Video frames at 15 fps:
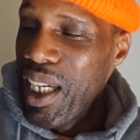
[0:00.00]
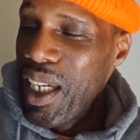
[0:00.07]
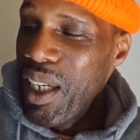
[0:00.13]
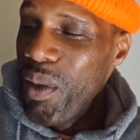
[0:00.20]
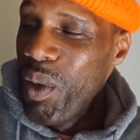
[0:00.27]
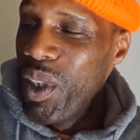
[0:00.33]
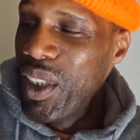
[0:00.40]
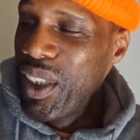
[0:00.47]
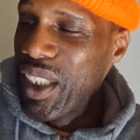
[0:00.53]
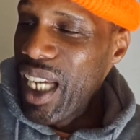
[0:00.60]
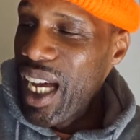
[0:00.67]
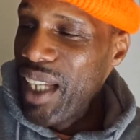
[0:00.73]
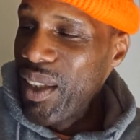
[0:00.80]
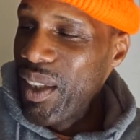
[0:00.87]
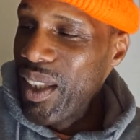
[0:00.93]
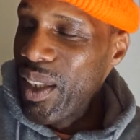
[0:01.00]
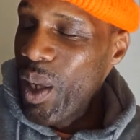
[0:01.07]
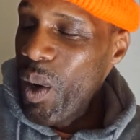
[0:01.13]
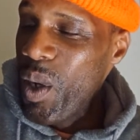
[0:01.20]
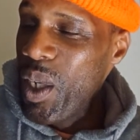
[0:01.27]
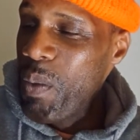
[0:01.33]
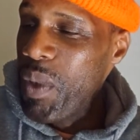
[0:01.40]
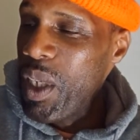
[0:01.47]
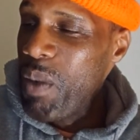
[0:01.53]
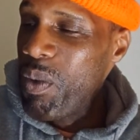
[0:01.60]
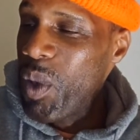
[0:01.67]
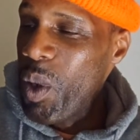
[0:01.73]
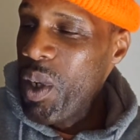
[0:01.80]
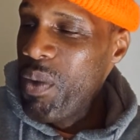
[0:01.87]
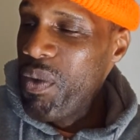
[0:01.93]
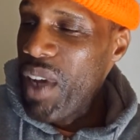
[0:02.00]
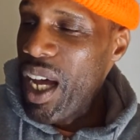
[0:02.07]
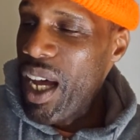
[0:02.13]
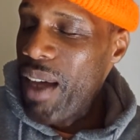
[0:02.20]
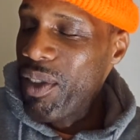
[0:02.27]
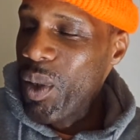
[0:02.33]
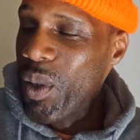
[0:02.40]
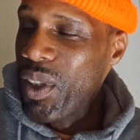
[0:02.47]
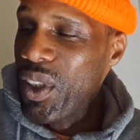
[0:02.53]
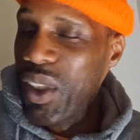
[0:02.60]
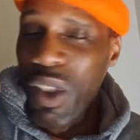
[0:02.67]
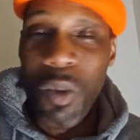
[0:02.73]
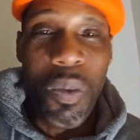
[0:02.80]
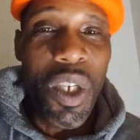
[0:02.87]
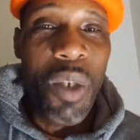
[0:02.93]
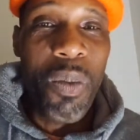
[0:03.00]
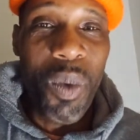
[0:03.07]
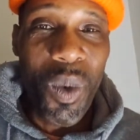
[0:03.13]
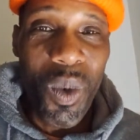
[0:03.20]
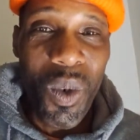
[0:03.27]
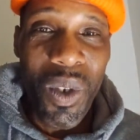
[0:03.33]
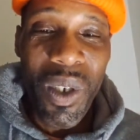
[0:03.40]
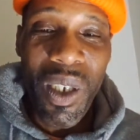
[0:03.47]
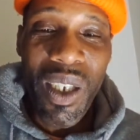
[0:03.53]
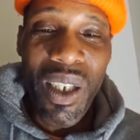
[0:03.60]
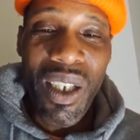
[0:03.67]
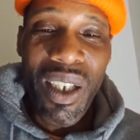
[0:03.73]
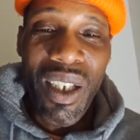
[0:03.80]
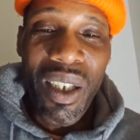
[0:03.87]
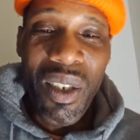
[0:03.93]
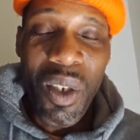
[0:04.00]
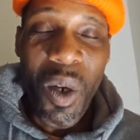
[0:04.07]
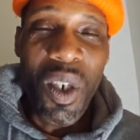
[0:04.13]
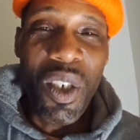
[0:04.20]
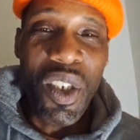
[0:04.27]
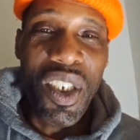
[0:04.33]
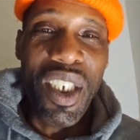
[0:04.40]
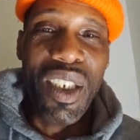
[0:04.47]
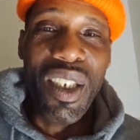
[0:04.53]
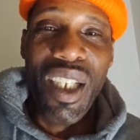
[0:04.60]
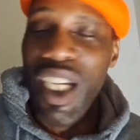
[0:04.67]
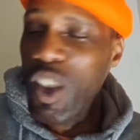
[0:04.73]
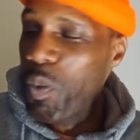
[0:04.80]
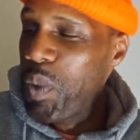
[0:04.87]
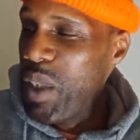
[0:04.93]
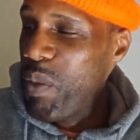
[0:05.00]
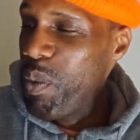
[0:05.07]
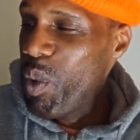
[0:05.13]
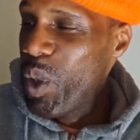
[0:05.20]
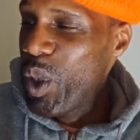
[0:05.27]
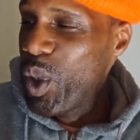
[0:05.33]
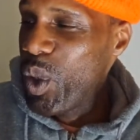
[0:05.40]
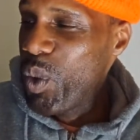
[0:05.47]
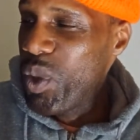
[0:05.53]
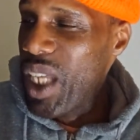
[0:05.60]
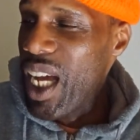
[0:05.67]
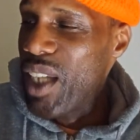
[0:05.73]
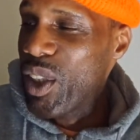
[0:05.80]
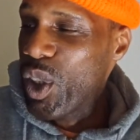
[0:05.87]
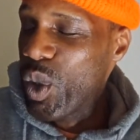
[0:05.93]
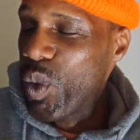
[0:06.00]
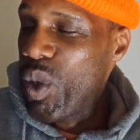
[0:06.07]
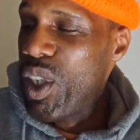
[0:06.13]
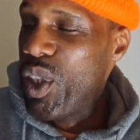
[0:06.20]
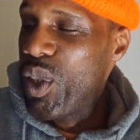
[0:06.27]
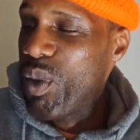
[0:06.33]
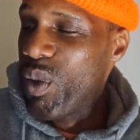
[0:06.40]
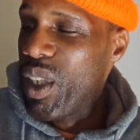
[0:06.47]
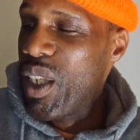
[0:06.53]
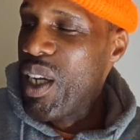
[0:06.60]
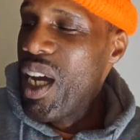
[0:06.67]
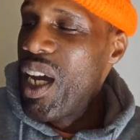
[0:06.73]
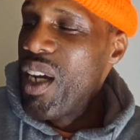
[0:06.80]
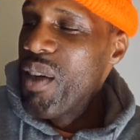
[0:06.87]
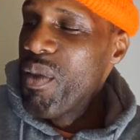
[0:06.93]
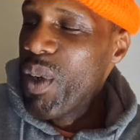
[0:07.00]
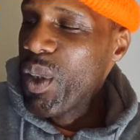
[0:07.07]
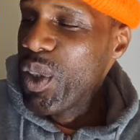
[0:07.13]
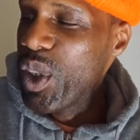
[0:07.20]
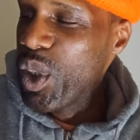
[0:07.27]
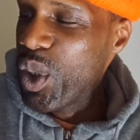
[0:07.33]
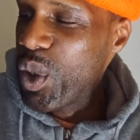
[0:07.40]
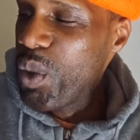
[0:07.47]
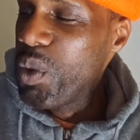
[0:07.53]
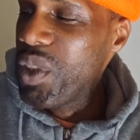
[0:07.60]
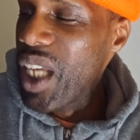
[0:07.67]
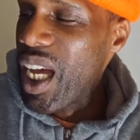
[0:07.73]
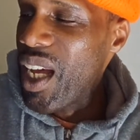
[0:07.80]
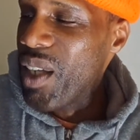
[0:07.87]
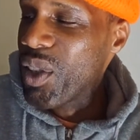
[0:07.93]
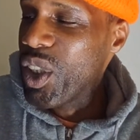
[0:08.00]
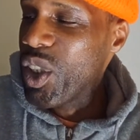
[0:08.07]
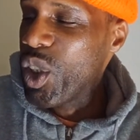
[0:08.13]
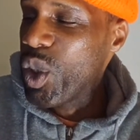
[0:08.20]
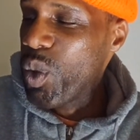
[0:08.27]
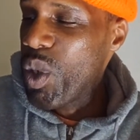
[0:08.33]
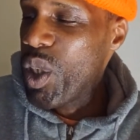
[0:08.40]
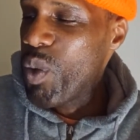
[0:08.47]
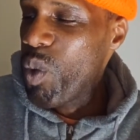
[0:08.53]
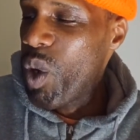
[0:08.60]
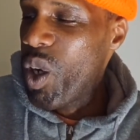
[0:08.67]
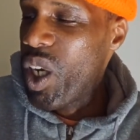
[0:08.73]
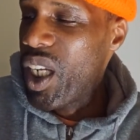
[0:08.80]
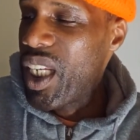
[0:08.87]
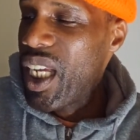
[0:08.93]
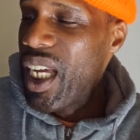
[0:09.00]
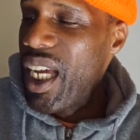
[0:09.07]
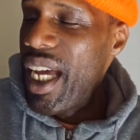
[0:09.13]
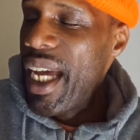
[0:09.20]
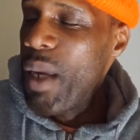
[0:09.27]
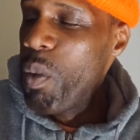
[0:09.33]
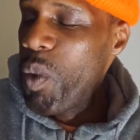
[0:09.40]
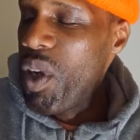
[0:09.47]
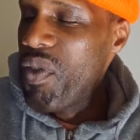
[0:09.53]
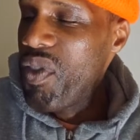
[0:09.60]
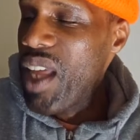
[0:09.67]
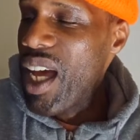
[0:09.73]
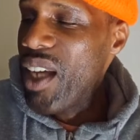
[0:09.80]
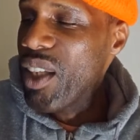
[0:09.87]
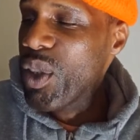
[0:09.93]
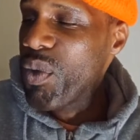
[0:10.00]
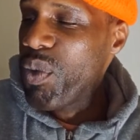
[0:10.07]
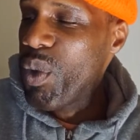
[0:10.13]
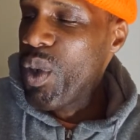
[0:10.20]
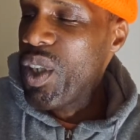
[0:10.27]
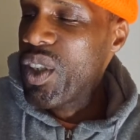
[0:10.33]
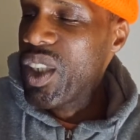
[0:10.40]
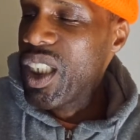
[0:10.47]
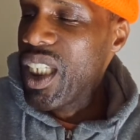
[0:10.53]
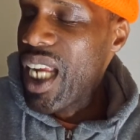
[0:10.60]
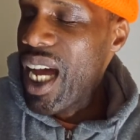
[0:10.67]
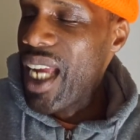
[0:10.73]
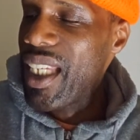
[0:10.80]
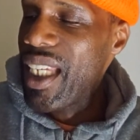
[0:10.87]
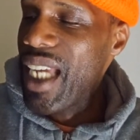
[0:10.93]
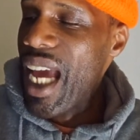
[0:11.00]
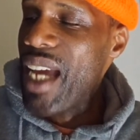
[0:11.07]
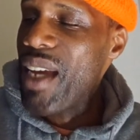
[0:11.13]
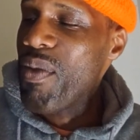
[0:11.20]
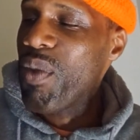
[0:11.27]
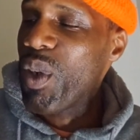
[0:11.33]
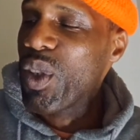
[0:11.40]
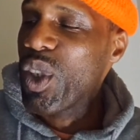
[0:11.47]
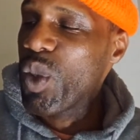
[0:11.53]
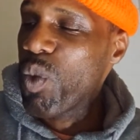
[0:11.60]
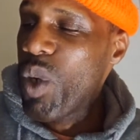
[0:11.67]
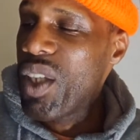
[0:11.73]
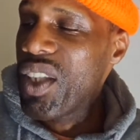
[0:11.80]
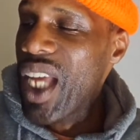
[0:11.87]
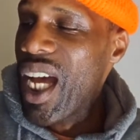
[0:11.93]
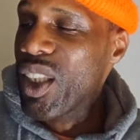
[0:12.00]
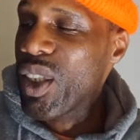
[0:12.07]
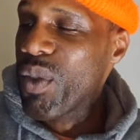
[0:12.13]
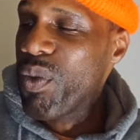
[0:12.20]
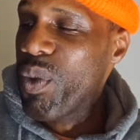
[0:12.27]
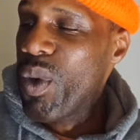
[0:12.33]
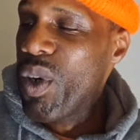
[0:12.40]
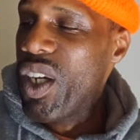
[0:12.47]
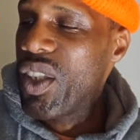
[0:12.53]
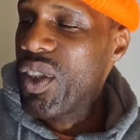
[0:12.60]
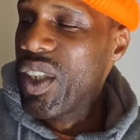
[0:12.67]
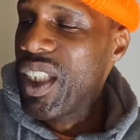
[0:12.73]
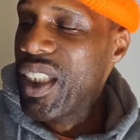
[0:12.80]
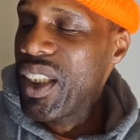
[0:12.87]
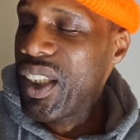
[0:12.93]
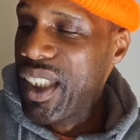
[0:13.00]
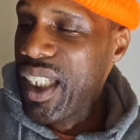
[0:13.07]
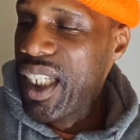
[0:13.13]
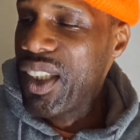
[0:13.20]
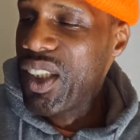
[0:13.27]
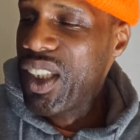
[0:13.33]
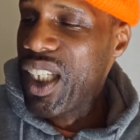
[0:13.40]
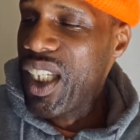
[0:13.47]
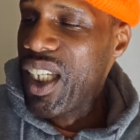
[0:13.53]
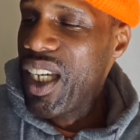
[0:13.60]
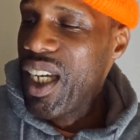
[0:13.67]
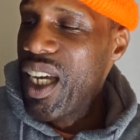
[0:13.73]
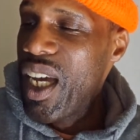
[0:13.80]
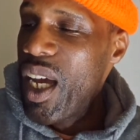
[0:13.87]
What is that? 30 people, 35, 36 people? 36 less people in 2023 versus 2021 at 1,498 versus 1,460